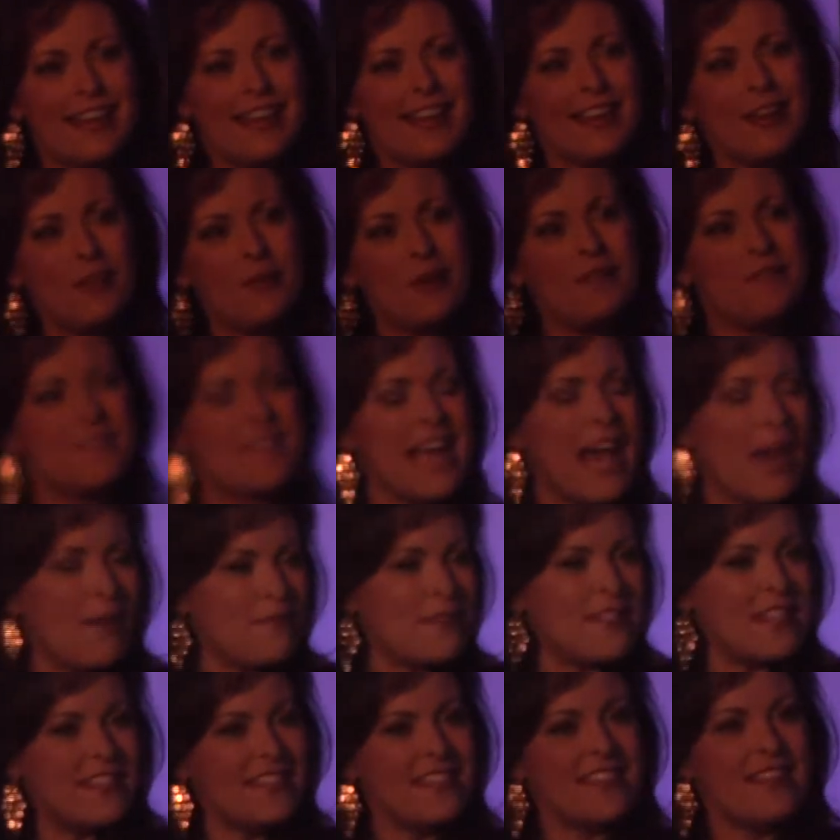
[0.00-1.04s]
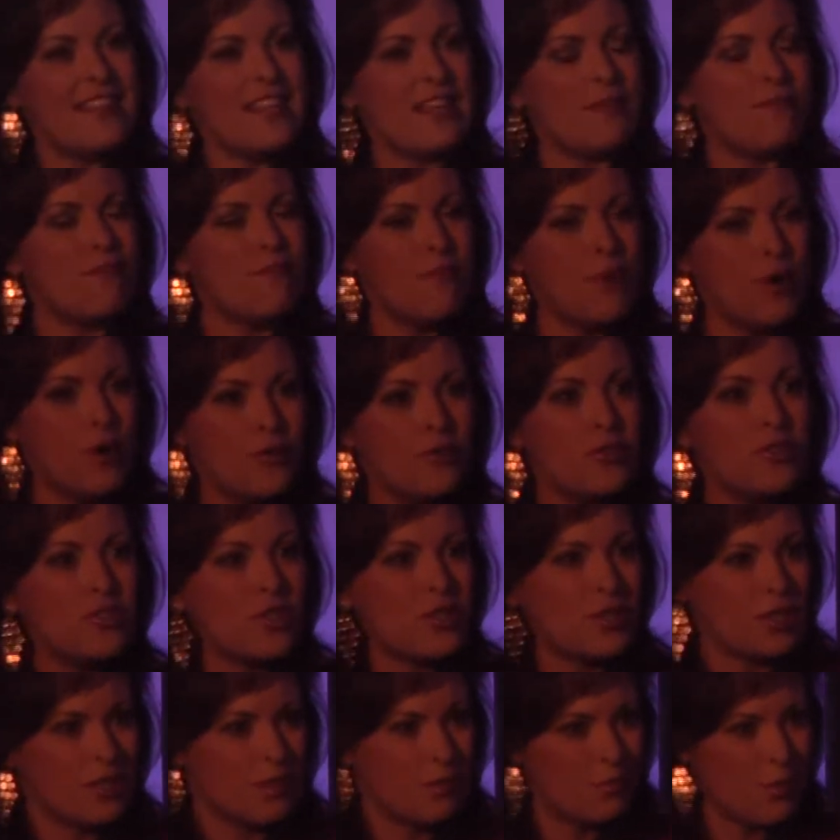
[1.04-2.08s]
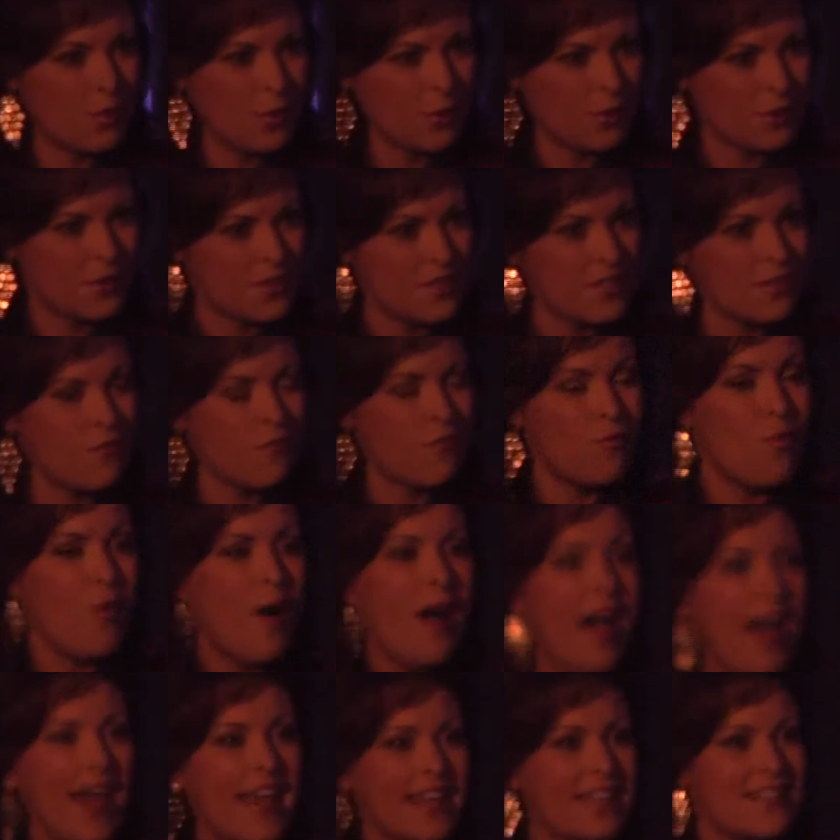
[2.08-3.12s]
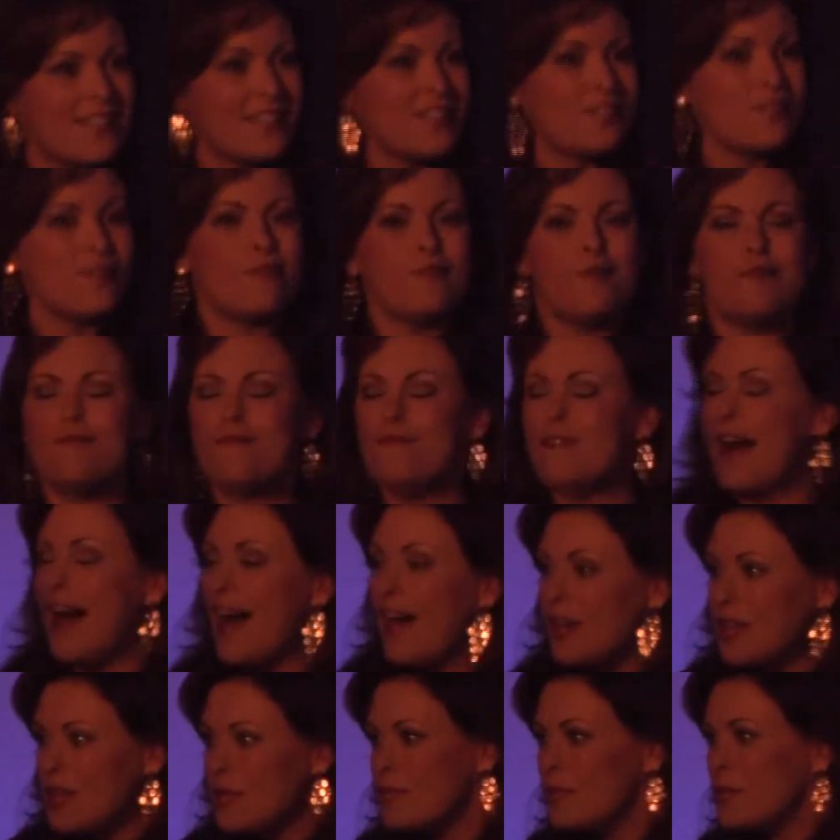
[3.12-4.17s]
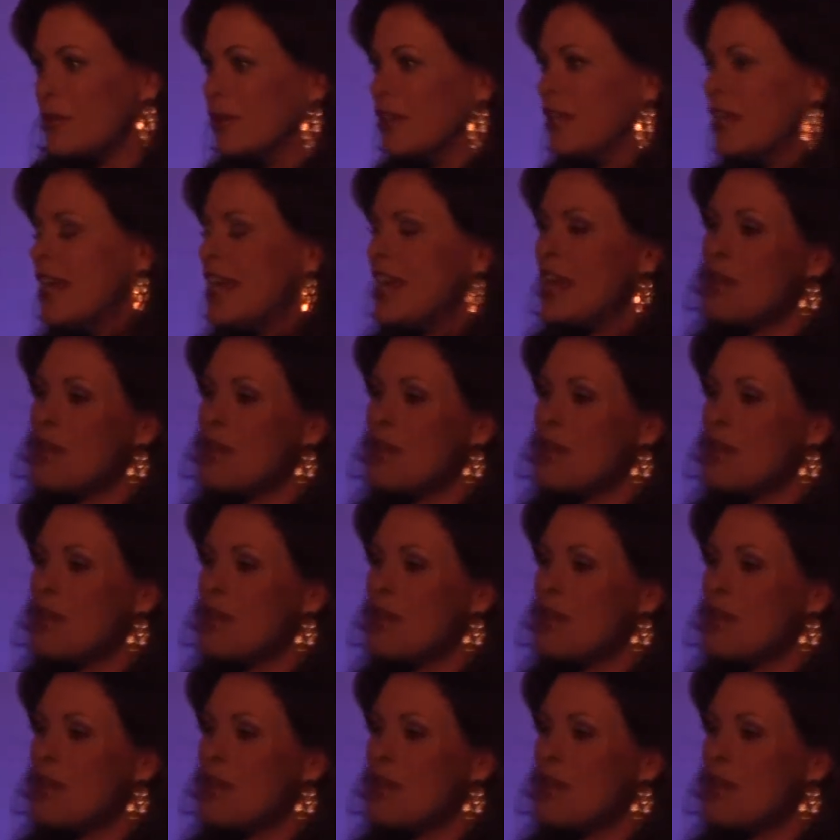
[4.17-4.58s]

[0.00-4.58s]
Now, I tapped into the emotional importance of why it's so valuable